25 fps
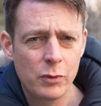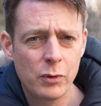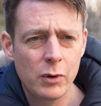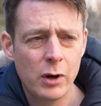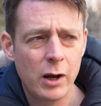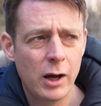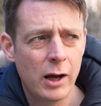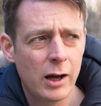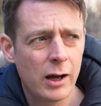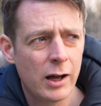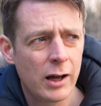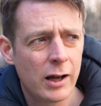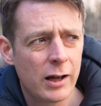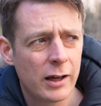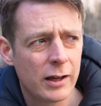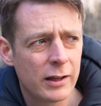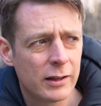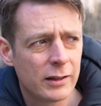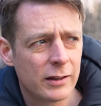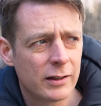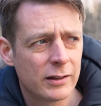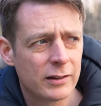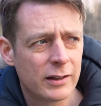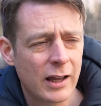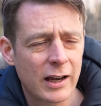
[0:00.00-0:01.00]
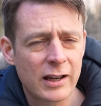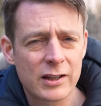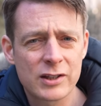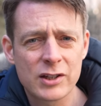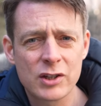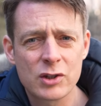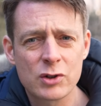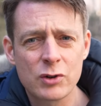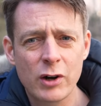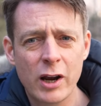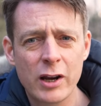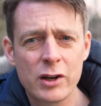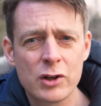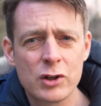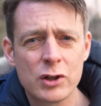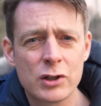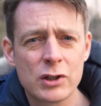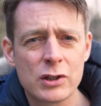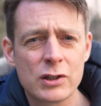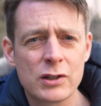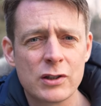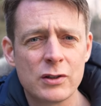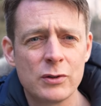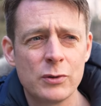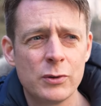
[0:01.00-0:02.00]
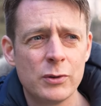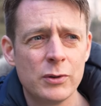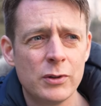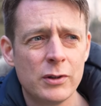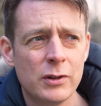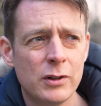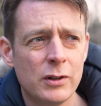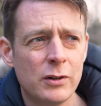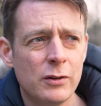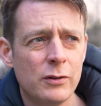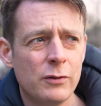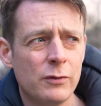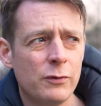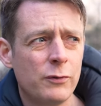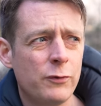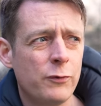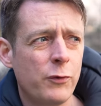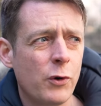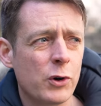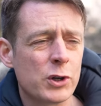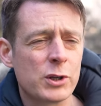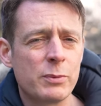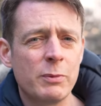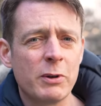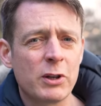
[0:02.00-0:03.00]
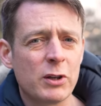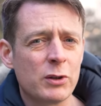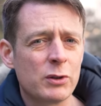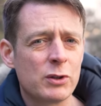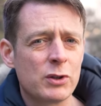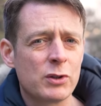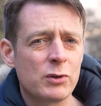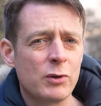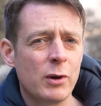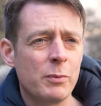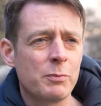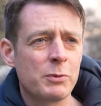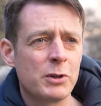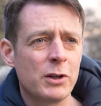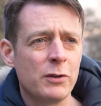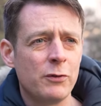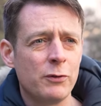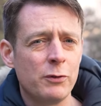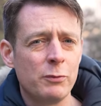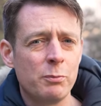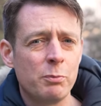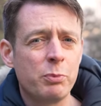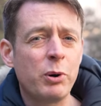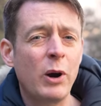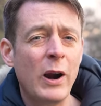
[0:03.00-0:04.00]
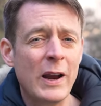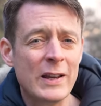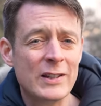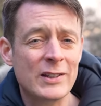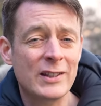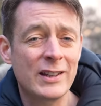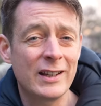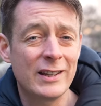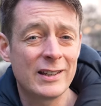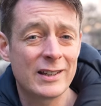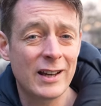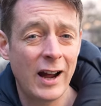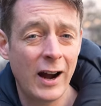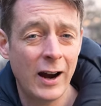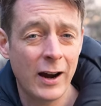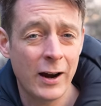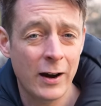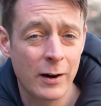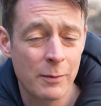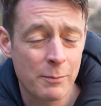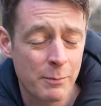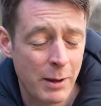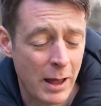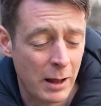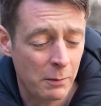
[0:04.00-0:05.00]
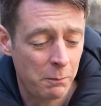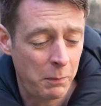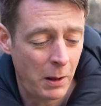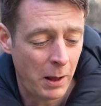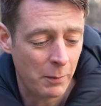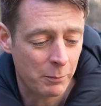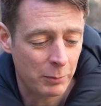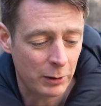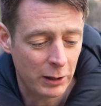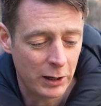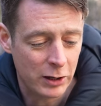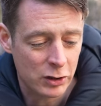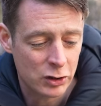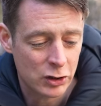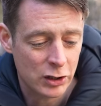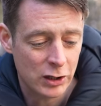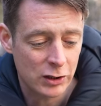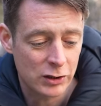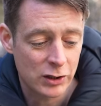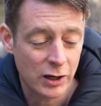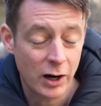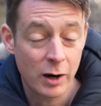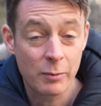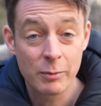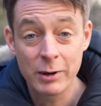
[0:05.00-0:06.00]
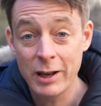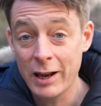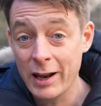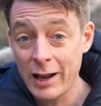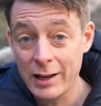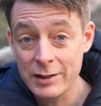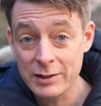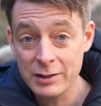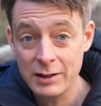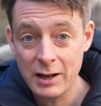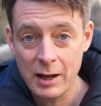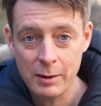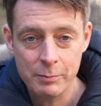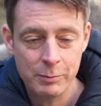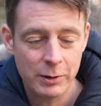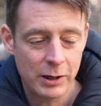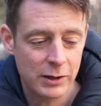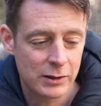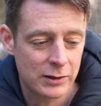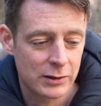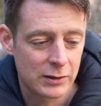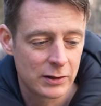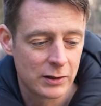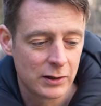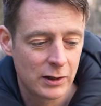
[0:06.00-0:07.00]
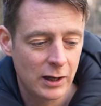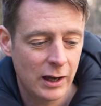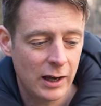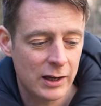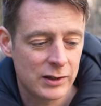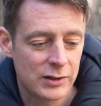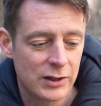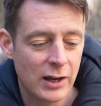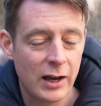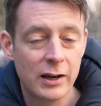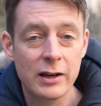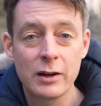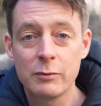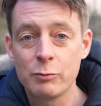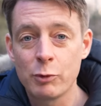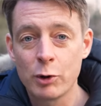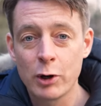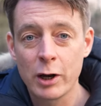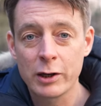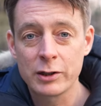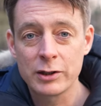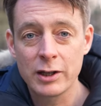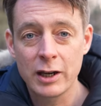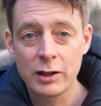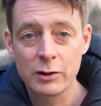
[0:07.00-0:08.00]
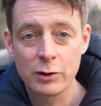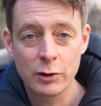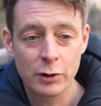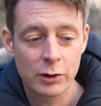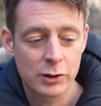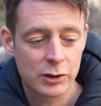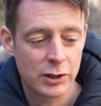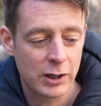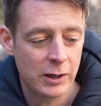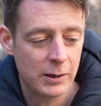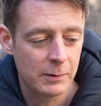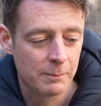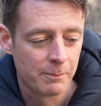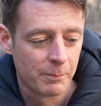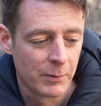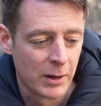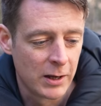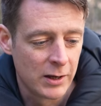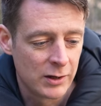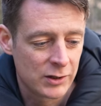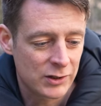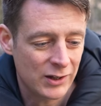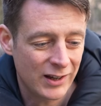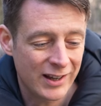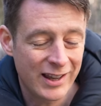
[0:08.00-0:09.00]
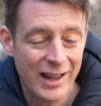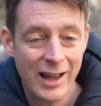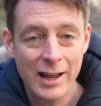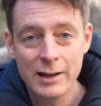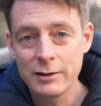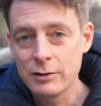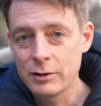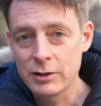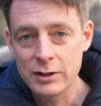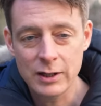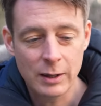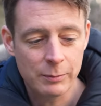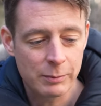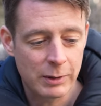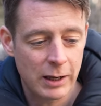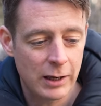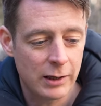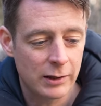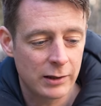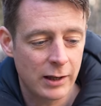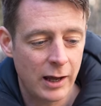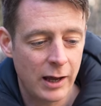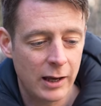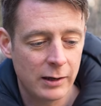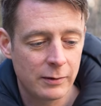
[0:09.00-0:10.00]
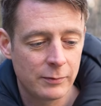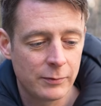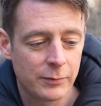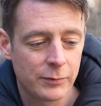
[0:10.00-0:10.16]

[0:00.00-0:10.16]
that it's a strategy just to forcibly conscript, press the entire male population into the army. That hasn't happened as yet, and we're at day 13. So again, something that,